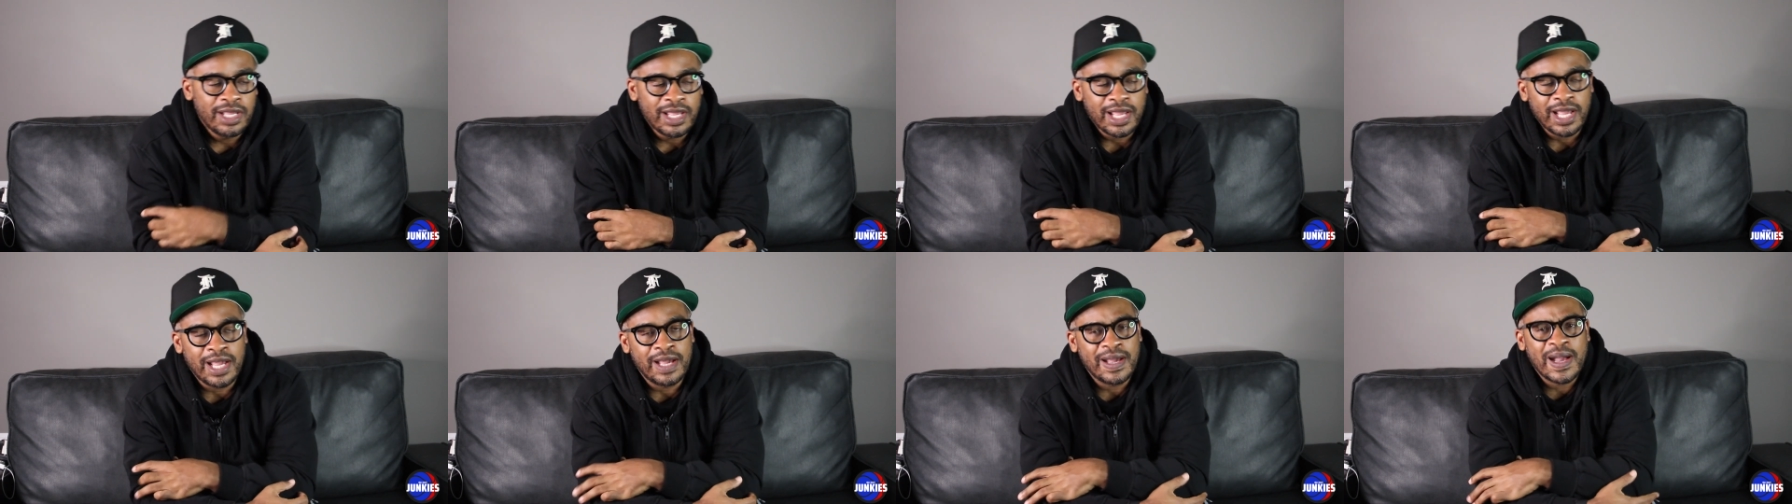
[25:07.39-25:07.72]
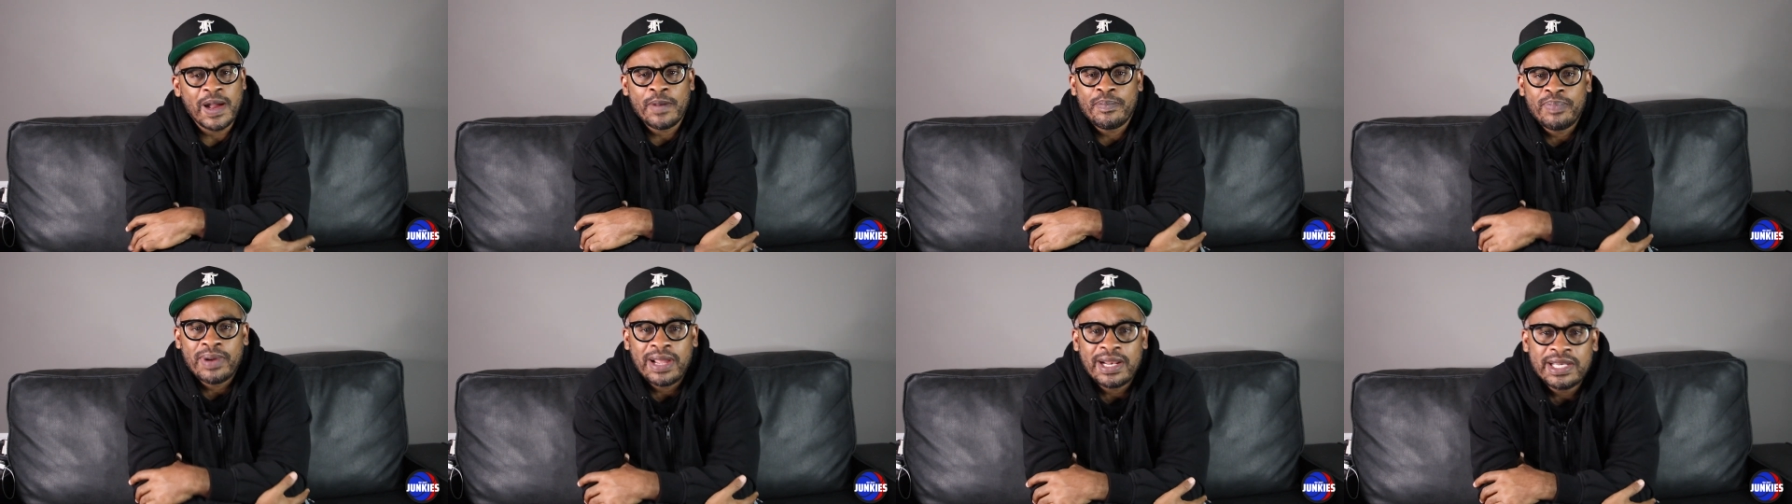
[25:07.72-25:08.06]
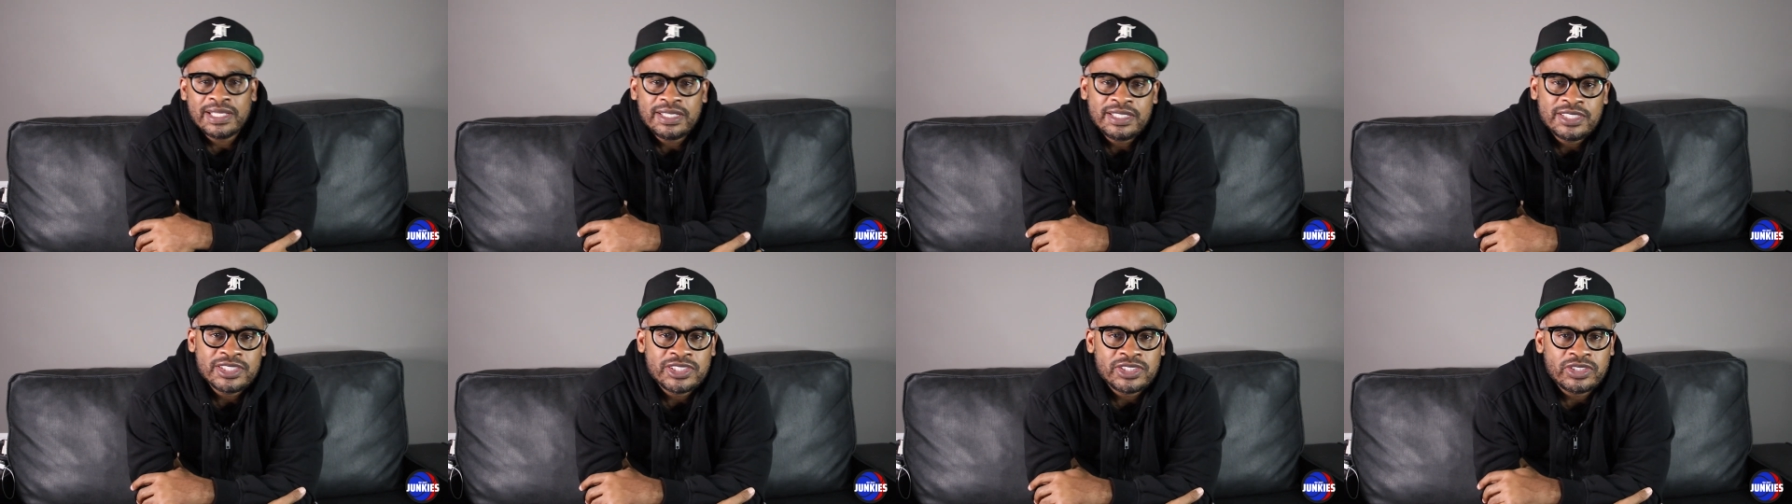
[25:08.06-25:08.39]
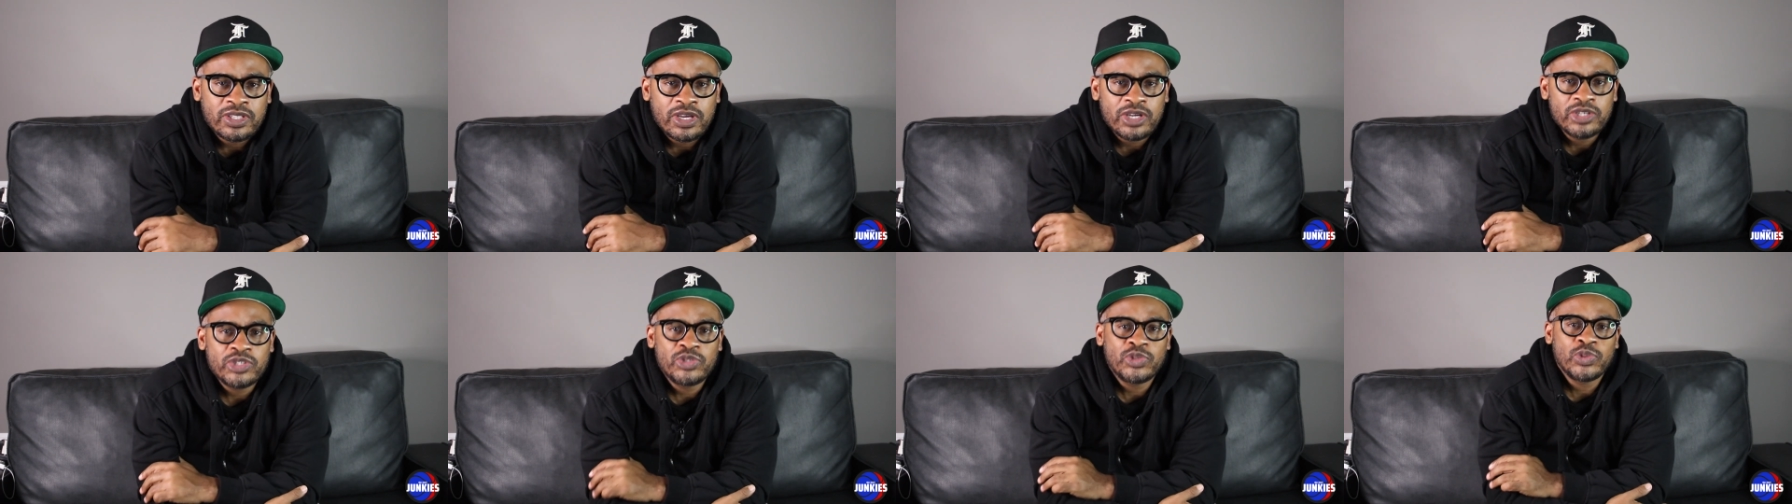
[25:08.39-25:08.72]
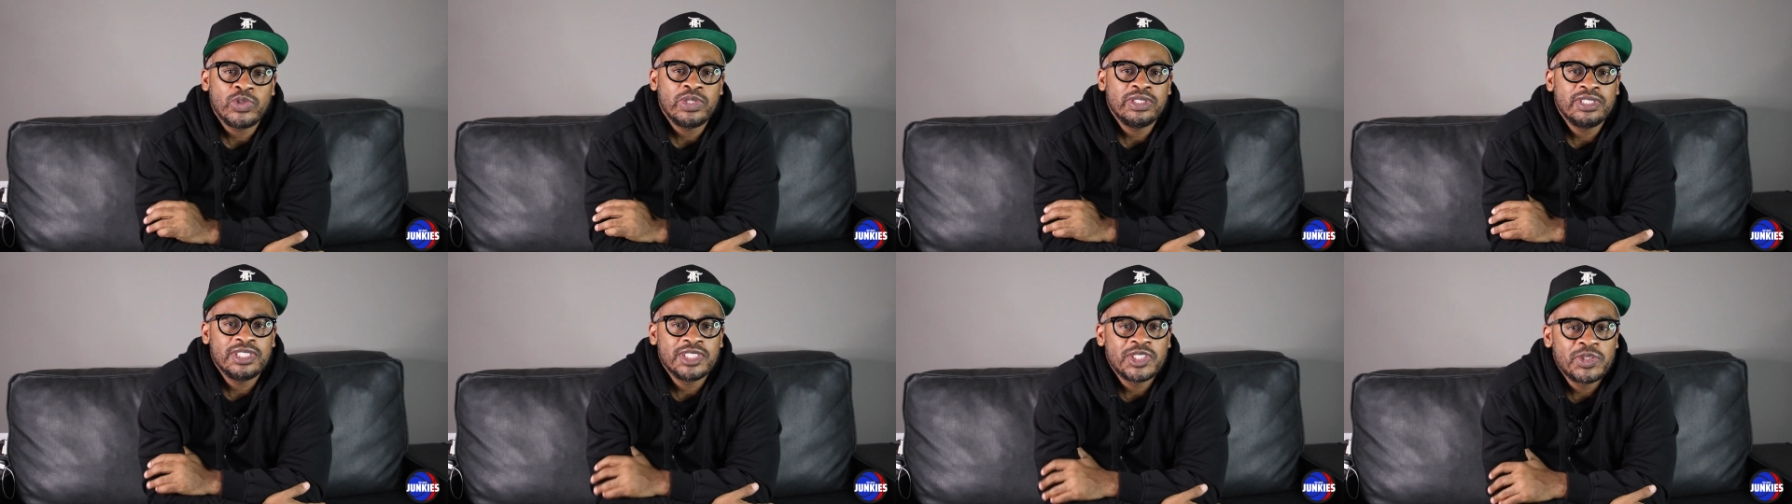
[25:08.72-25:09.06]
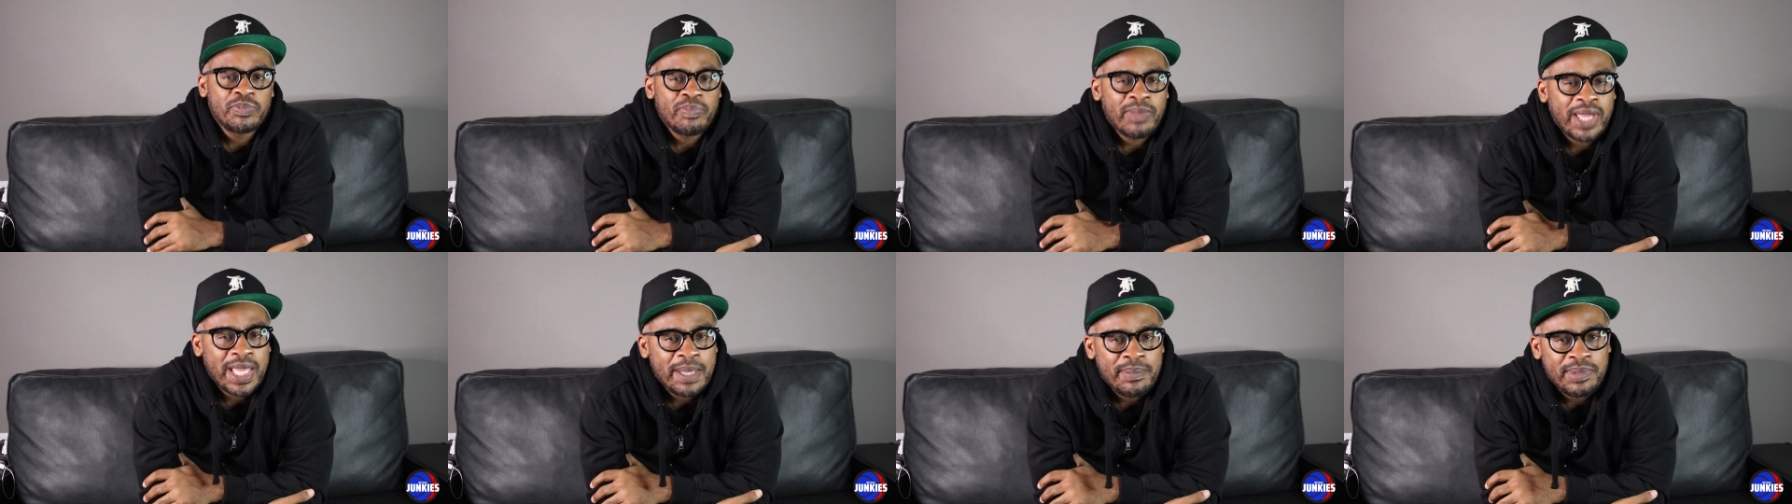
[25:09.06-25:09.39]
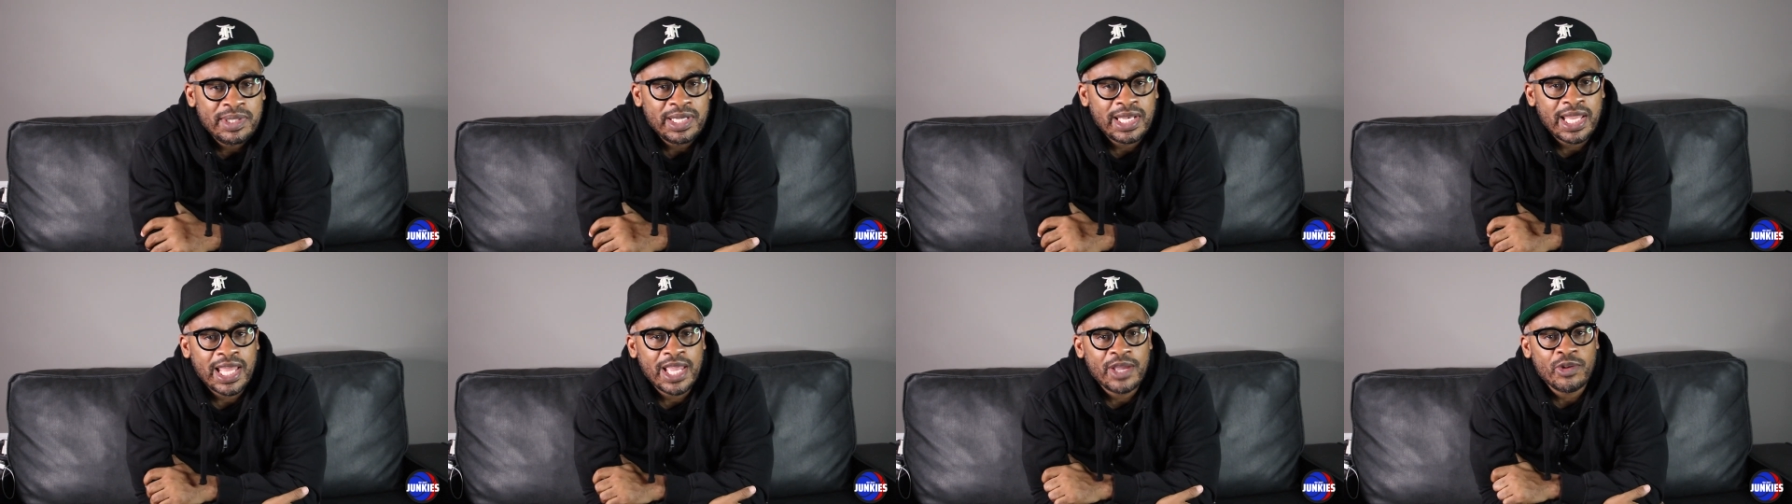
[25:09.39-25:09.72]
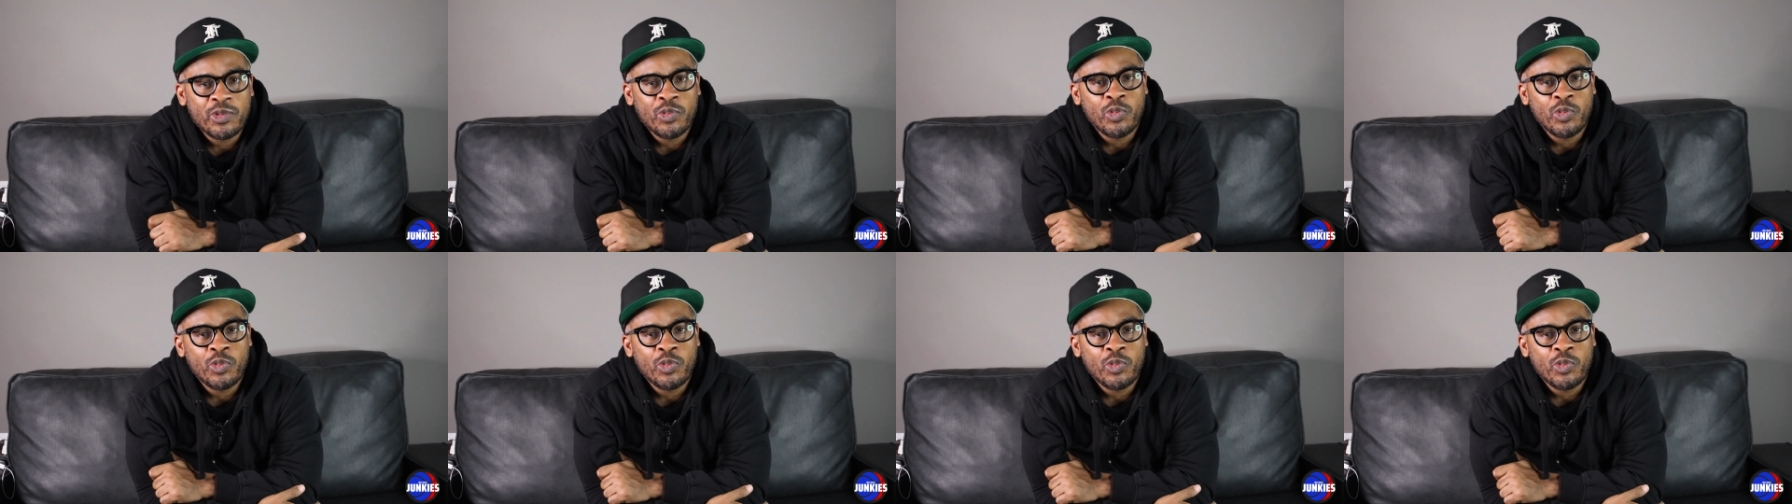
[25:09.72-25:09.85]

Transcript: Uh, I'm probably going to start doing this maybe like